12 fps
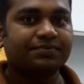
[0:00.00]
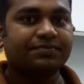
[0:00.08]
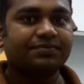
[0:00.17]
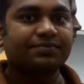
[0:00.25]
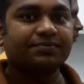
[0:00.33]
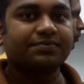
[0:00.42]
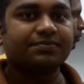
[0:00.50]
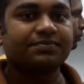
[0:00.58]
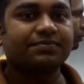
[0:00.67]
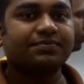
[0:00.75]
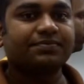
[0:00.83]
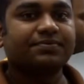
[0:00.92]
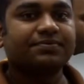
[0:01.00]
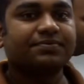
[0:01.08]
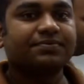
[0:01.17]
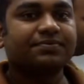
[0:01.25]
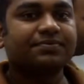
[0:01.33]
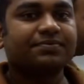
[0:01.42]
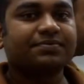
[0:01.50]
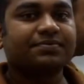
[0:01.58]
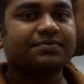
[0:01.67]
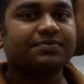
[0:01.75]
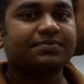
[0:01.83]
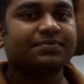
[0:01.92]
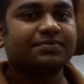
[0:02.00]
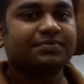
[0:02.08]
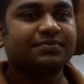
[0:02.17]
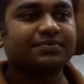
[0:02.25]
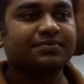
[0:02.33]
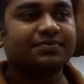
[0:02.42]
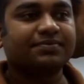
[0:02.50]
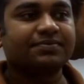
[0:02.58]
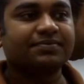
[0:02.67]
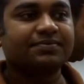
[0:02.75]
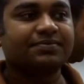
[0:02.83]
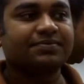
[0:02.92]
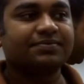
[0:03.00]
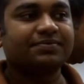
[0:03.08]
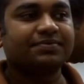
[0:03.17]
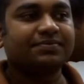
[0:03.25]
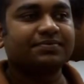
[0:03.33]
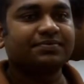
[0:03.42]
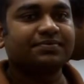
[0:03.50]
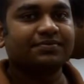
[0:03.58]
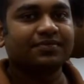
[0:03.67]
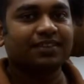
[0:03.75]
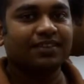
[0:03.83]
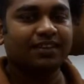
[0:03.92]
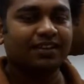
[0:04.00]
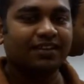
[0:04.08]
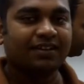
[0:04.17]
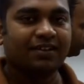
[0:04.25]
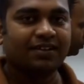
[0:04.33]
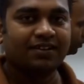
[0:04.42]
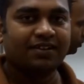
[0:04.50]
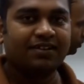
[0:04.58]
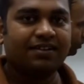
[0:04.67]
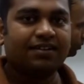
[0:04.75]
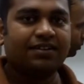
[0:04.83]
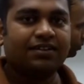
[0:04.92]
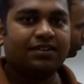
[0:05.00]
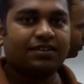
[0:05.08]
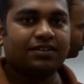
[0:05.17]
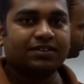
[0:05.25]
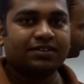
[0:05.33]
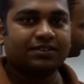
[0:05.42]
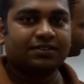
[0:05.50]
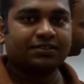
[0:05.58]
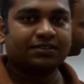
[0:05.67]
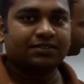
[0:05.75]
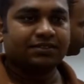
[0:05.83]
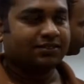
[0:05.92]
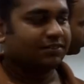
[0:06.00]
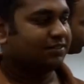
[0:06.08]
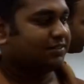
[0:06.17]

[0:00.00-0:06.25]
This person isn't speaking.